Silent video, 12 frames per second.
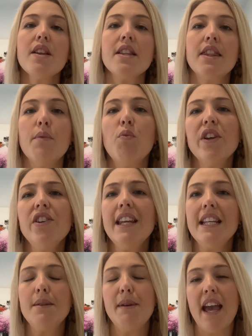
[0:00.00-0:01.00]
then what you
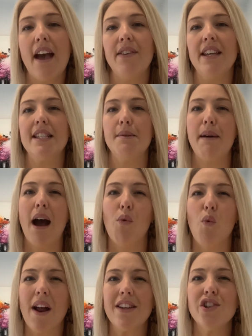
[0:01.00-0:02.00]
need to be having is about
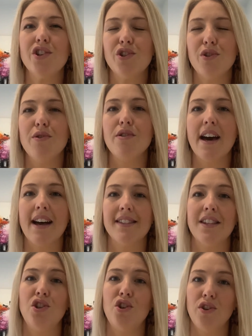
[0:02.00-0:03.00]
1,000 to
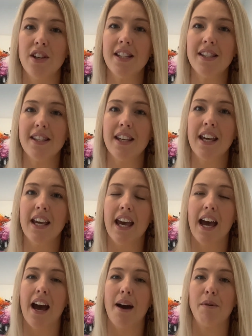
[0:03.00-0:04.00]
2,000 units.
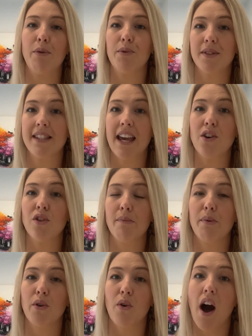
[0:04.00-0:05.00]
It will say on the
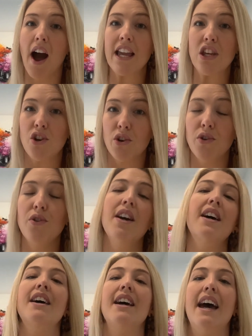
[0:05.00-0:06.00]
bottle IU
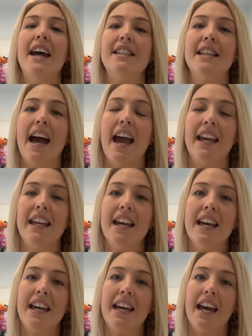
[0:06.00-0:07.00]
a day.
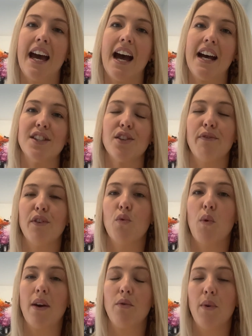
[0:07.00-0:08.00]
So for the
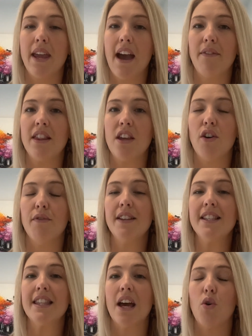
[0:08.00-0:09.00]
one we have in the
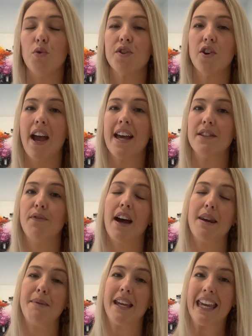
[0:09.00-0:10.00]
office, that also has
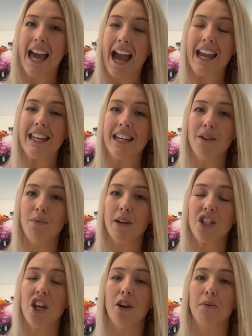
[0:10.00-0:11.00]
vitamin K in it,
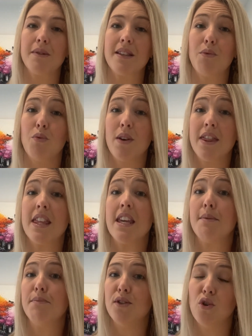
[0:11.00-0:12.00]
which helps with the
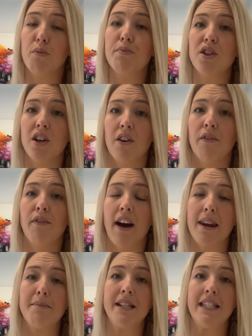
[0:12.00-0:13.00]
absorption of
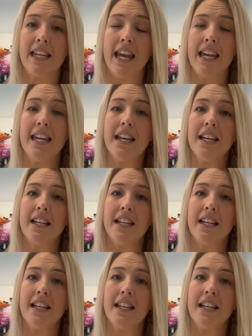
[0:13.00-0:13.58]
vitamin D.